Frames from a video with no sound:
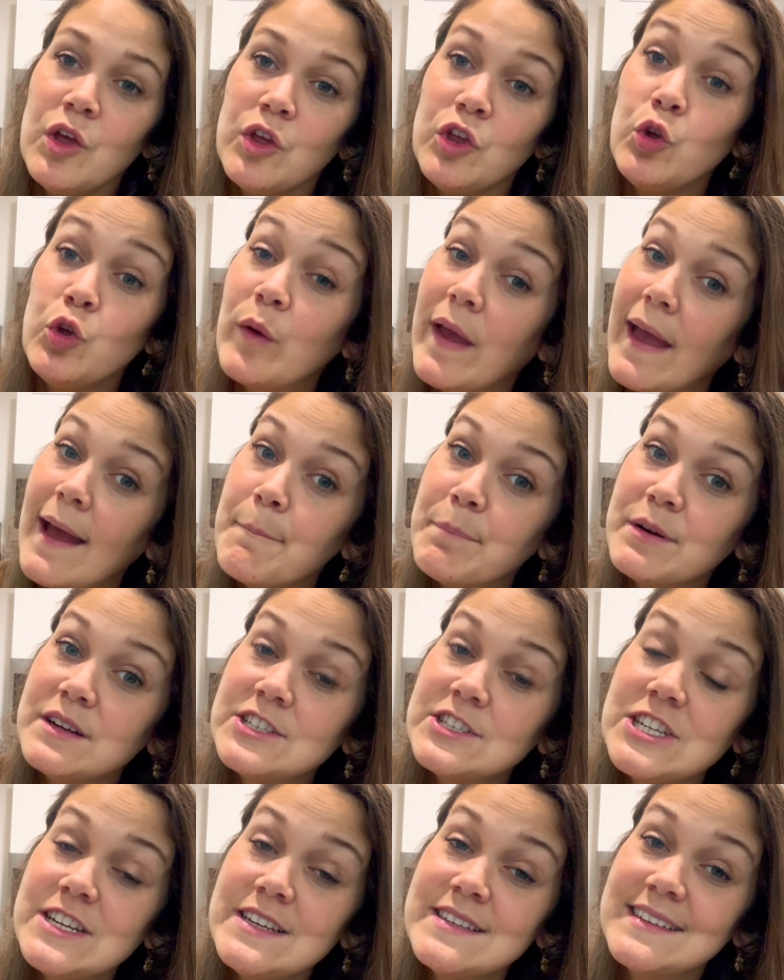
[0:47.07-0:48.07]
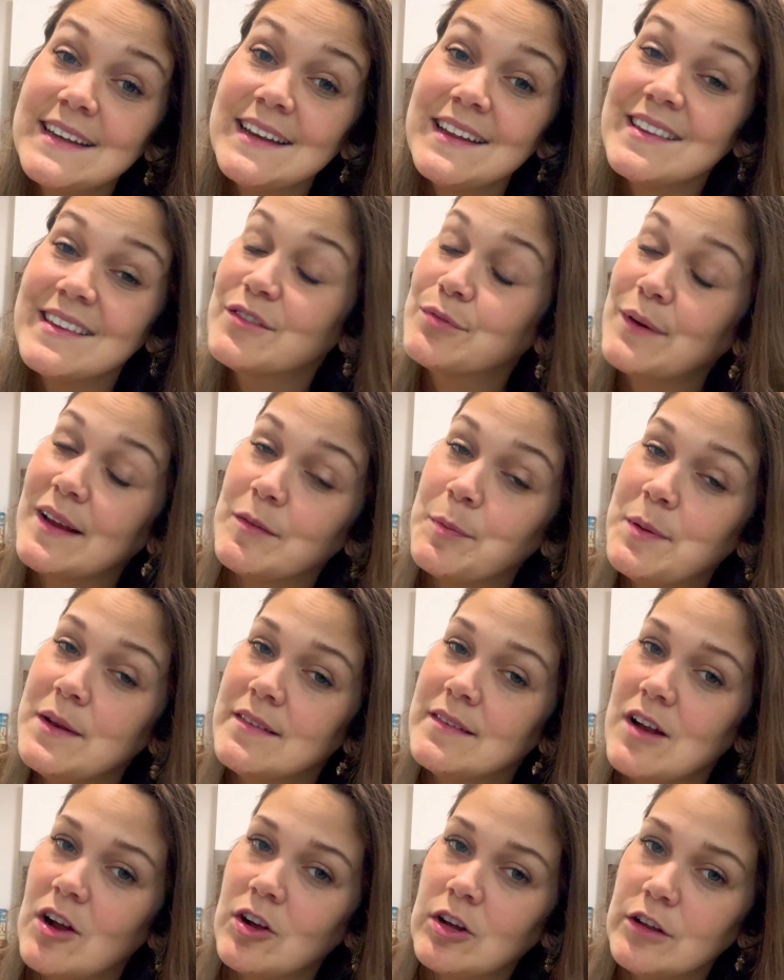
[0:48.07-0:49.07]
You can put cheese in it. This recipe
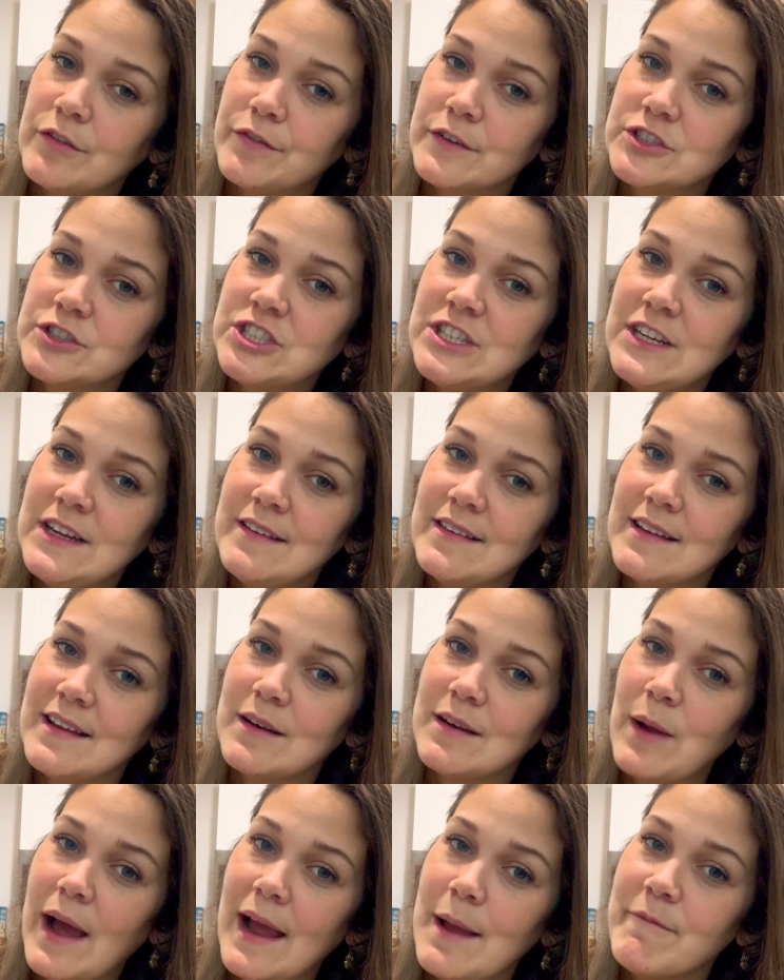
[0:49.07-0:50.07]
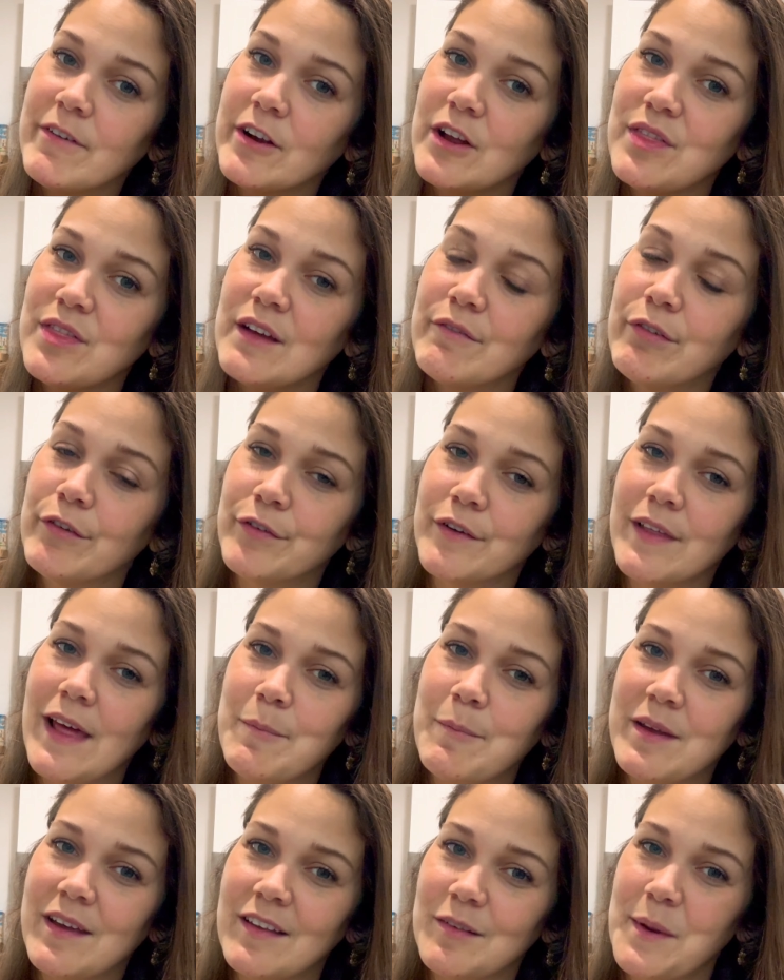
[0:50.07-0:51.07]
does not call for cheese, and I am very thankful for
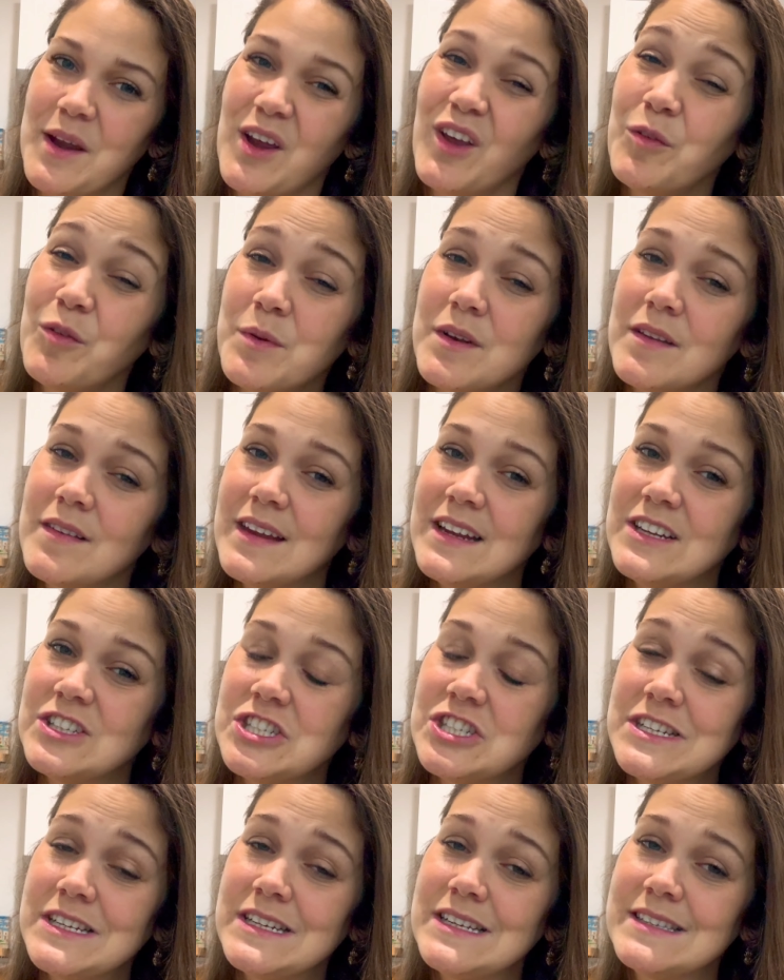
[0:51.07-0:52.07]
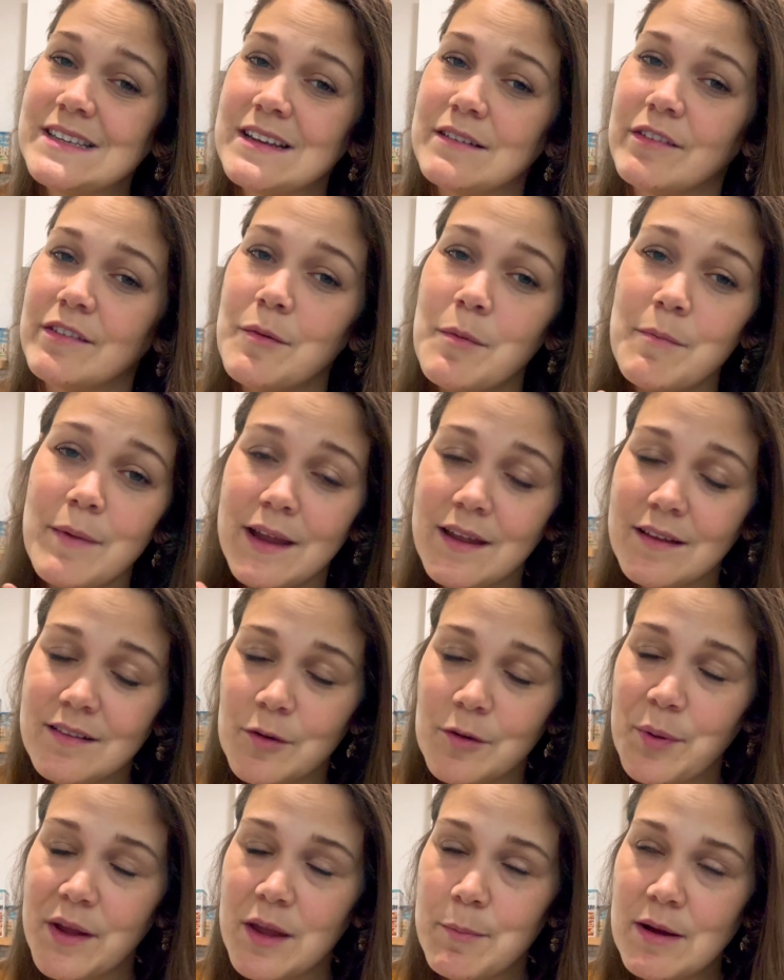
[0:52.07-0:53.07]
that because my husband doesn't eat cheese, and some of my kids
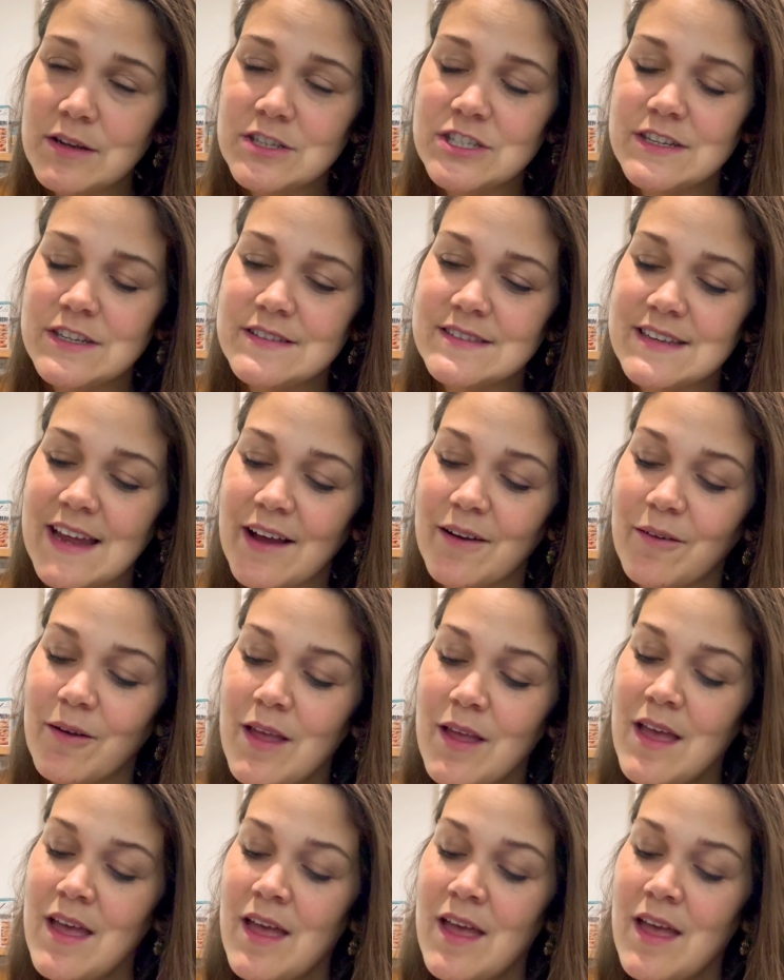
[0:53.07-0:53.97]
are picky about cheese now.